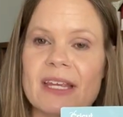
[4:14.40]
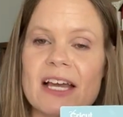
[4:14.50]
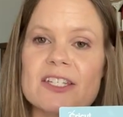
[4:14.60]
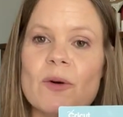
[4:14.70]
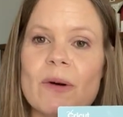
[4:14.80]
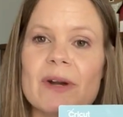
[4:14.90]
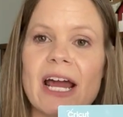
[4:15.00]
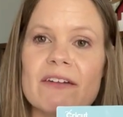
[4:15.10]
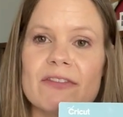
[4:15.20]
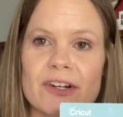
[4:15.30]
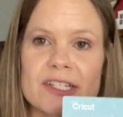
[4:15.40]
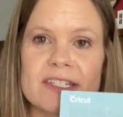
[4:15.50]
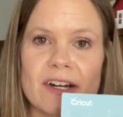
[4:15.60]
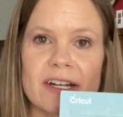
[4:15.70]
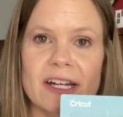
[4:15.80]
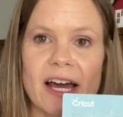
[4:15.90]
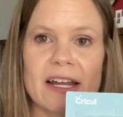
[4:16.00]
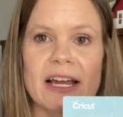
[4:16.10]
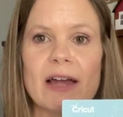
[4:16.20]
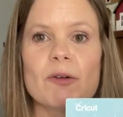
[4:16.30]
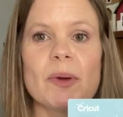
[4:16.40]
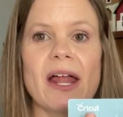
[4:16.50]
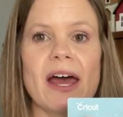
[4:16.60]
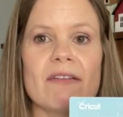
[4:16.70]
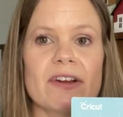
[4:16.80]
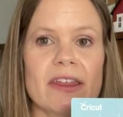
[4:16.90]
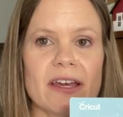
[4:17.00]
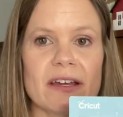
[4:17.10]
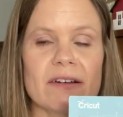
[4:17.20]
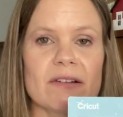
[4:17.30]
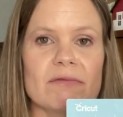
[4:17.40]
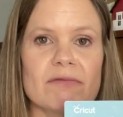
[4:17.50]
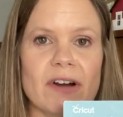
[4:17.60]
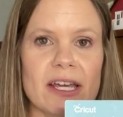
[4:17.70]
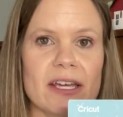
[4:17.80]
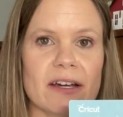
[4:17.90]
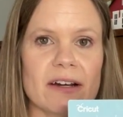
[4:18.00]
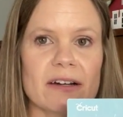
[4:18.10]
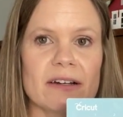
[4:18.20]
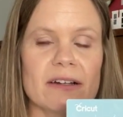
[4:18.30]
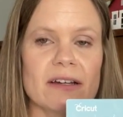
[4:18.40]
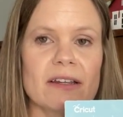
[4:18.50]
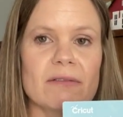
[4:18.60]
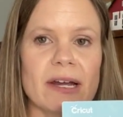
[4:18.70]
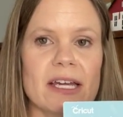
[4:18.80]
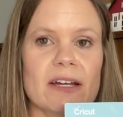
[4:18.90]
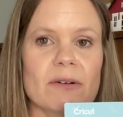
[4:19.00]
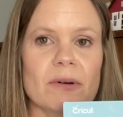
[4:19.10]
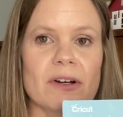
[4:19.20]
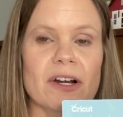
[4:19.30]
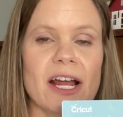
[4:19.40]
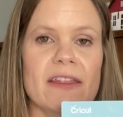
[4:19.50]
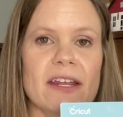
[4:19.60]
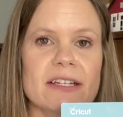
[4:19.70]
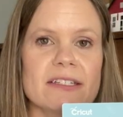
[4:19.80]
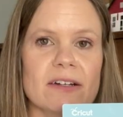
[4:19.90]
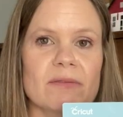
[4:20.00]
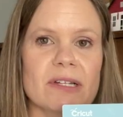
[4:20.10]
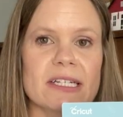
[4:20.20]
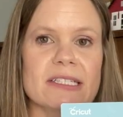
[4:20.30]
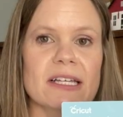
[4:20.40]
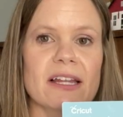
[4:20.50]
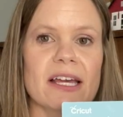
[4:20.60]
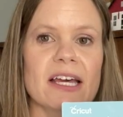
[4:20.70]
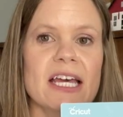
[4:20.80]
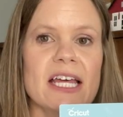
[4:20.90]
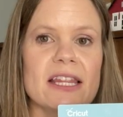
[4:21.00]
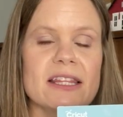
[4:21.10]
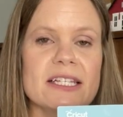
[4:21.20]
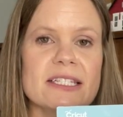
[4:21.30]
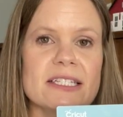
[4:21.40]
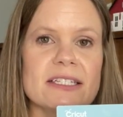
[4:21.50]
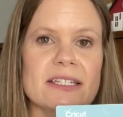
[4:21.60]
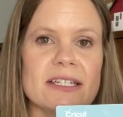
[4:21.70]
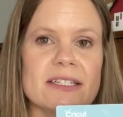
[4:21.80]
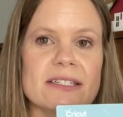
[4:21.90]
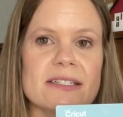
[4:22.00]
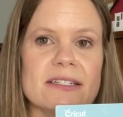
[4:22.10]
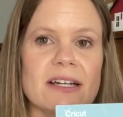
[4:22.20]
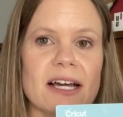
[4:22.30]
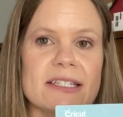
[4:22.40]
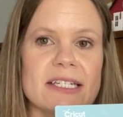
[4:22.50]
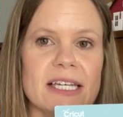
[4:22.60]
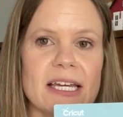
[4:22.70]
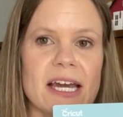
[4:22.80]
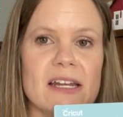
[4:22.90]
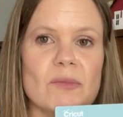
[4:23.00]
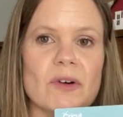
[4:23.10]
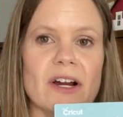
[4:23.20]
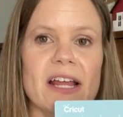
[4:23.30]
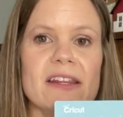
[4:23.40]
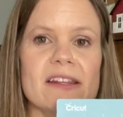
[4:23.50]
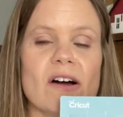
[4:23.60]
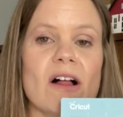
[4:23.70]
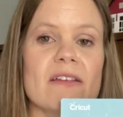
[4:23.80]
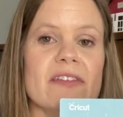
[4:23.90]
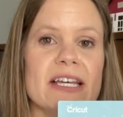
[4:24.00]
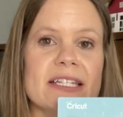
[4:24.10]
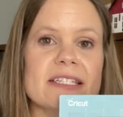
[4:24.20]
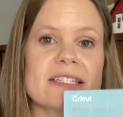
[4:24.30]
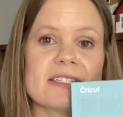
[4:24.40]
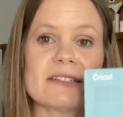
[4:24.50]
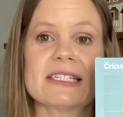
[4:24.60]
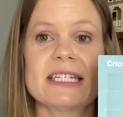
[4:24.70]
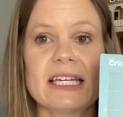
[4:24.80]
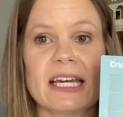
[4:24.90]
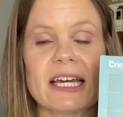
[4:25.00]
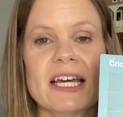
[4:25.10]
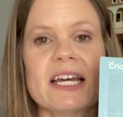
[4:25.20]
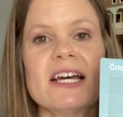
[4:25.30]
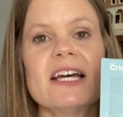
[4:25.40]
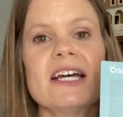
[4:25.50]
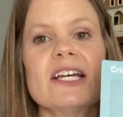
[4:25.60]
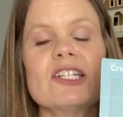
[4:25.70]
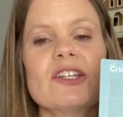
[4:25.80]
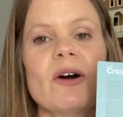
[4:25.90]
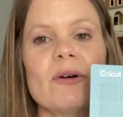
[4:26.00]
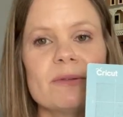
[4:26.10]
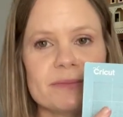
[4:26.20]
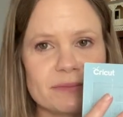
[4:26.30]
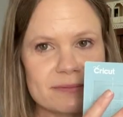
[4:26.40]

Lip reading: so when I first started cutting, I would put everything right here on the right hand corner, and then I started realizing like this is not sticky anymore, and then all of this is still sticky. So